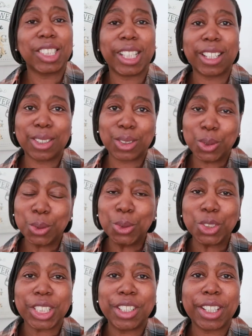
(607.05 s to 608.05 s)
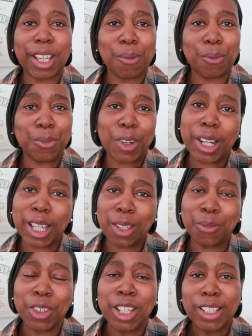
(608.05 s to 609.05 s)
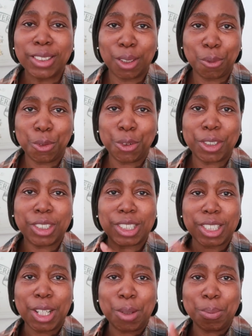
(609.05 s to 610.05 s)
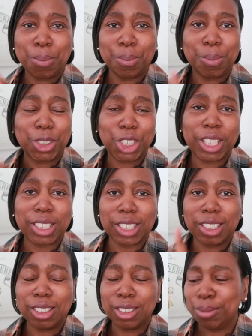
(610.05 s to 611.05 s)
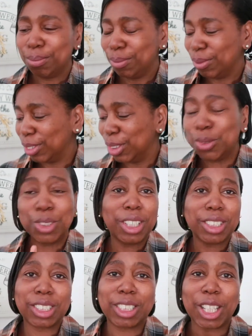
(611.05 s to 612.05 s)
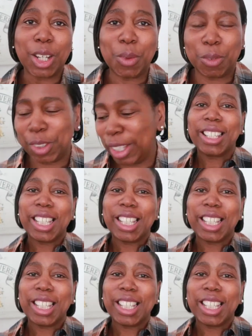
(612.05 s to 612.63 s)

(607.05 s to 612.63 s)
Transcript: So you get the torch and you get five different projector doodahs to go with it.